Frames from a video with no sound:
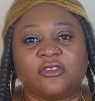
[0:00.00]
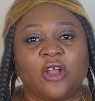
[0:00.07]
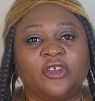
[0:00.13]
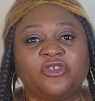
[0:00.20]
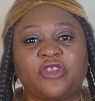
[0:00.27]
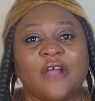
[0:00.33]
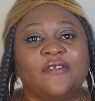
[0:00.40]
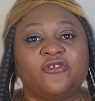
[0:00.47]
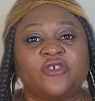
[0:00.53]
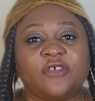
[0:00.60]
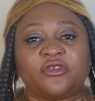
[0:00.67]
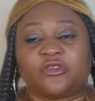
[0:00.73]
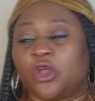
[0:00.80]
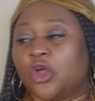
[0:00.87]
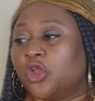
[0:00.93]
No, don't
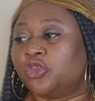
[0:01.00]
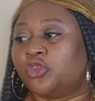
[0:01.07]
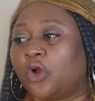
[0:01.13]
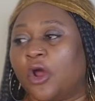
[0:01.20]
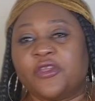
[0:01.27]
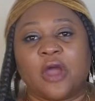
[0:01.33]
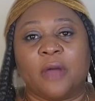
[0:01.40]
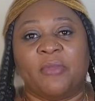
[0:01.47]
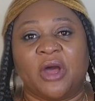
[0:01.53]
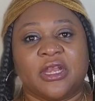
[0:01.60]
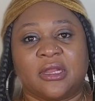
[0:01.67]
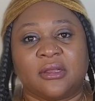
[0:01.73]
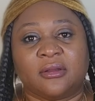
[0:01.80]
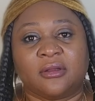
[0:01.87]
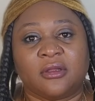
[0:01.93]
just throw your
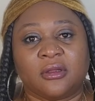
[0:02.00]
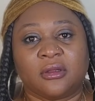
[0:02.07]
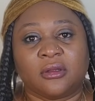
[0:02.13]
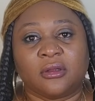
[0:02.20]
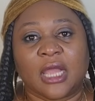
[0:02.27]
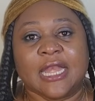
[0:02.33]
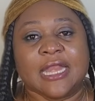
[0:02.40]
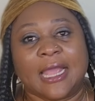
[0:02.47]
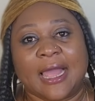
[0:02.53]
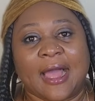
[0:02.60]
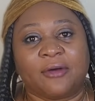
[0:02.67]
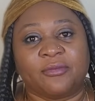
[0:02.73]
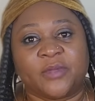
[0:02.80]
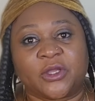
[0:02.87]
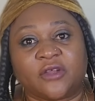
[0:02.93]
money
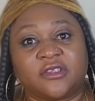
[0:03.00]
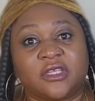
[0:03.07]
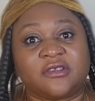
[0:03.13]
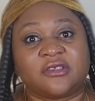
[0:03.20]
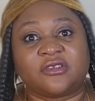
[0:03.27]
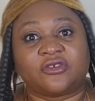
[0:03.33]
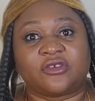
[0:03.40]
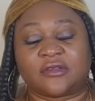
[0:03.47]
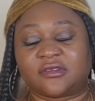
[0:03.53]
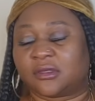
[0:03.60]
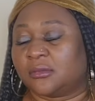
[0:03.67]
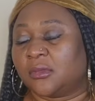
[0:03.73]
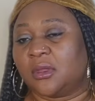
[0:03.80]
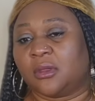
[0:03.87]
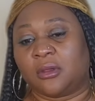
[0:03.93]
anyhow, because this is just
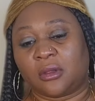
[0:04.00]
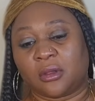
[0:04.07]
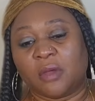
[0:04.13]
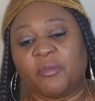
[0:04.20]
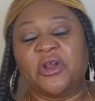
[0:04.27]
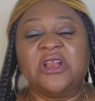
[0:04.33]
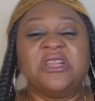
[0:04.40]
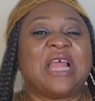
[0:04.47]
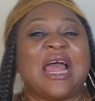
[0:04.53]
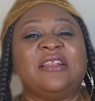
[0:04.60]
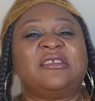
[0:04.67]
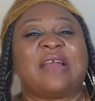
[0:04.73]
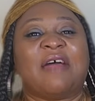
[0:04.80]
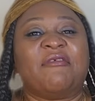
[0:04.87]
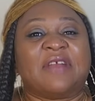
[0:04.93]

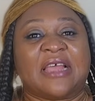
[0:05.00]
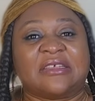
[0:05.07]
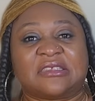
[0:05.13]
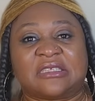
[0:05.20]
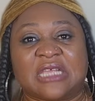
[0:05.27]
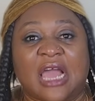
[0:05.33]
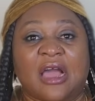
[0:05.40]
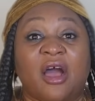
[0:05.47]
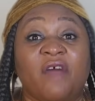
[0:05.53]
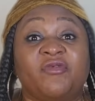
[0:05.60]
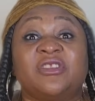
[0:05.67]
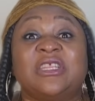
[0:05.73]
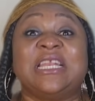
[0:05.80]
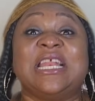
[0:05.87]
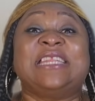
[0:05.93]
Burundian travelers here.
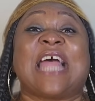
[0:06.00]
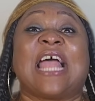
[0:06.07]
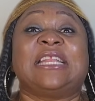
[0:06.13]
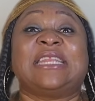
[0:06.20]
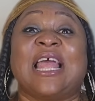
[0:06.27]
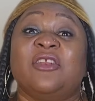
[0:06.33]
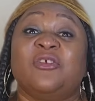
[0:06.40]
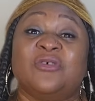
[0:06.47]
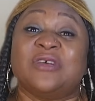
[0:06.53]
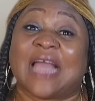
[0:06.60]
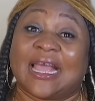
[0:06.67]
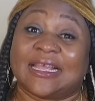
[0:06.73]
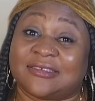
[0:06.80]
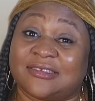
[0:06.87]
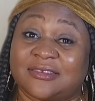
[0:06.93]
Didn't I tell you
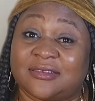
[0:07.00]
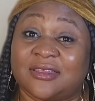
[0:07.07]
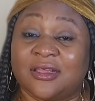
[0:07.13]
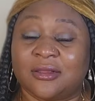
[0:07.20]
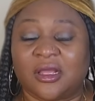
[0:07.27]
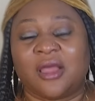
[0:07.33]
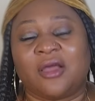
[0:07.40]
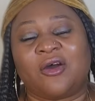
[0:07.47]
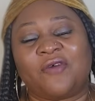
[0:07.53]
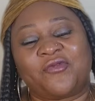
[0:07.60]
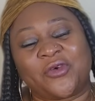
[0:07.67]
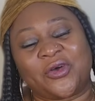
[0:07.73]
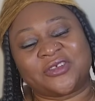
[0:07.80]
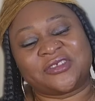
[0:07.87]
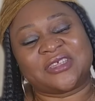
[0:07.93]
guys?
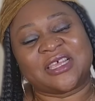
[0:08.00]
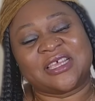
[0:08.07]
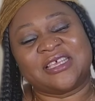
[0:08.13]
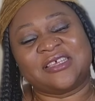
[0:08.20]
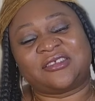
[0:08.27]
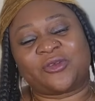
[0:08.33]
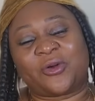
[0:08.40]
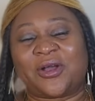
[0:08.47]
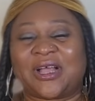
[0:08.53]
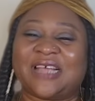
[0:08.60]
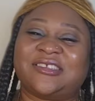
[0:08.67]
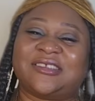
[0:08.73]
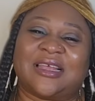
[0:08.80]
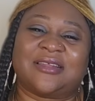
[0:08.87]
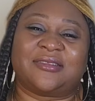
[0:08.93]
Of course, his
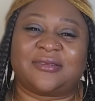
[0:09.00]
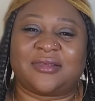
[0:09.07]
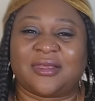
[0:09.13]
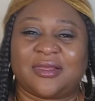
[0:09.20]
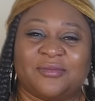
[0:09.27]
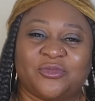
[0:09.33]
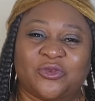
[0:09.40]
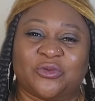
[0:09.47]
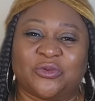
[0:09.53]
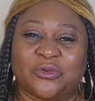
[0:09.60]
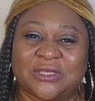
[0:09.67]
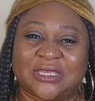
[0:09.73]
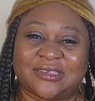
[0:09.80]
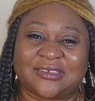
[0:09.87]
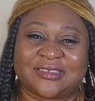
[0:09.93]
ogre sent him to
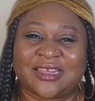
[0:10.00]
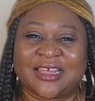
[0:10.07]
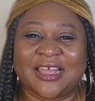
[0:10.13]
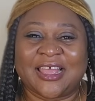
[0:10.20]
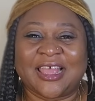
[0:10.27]
do this.